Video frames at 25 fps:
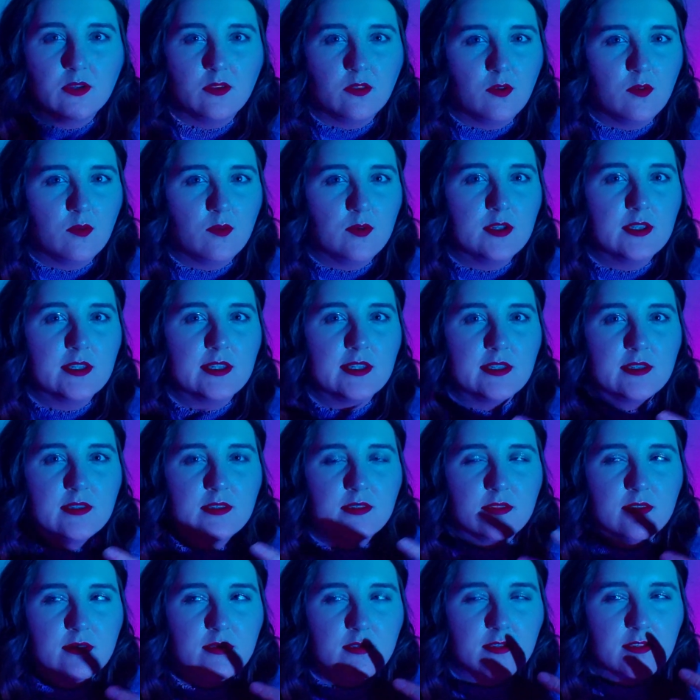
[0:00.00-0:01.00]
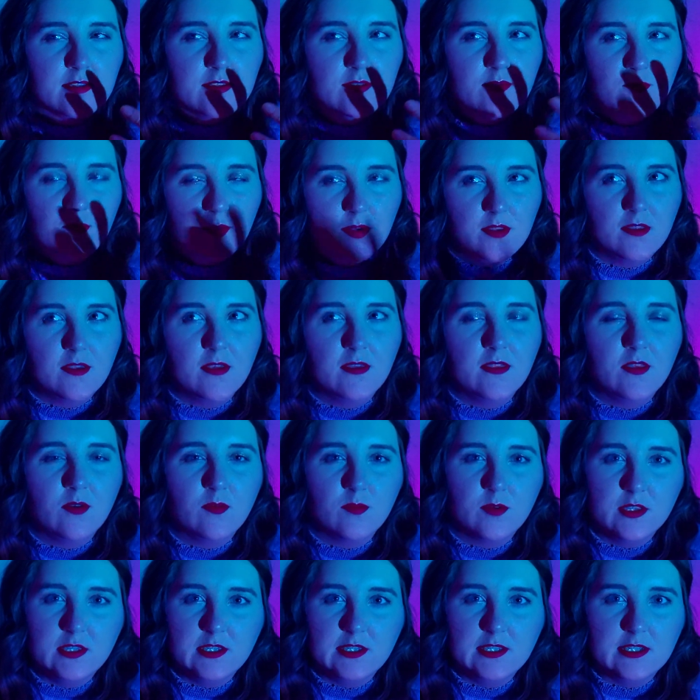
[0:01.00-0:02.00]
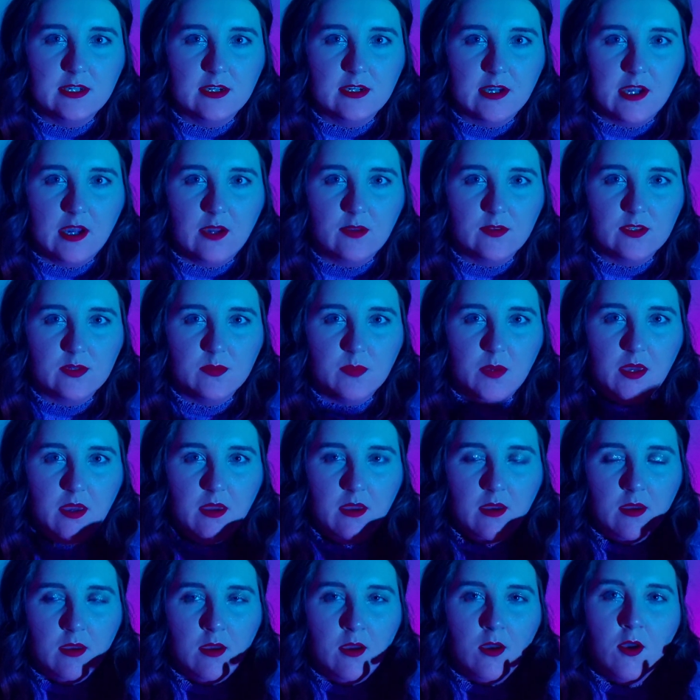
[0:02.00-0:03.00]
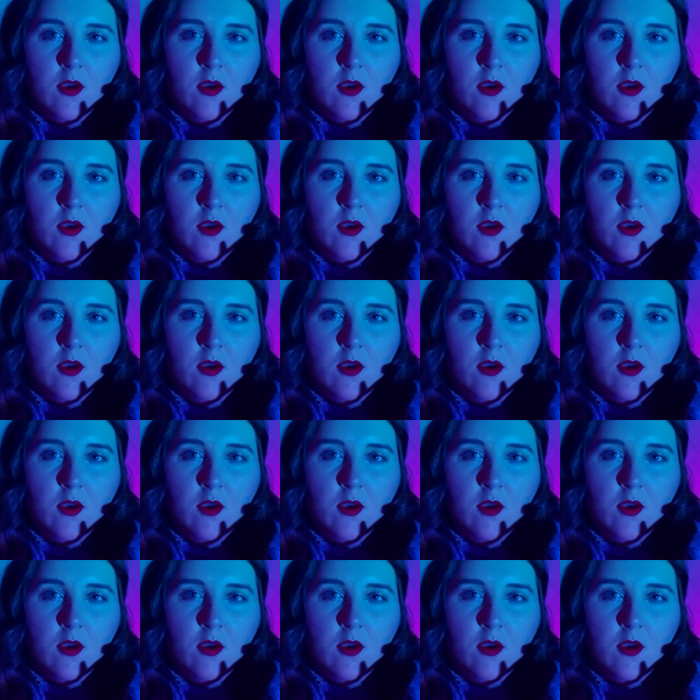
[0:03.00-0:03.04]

Now, there was one thing that really stuck out to me,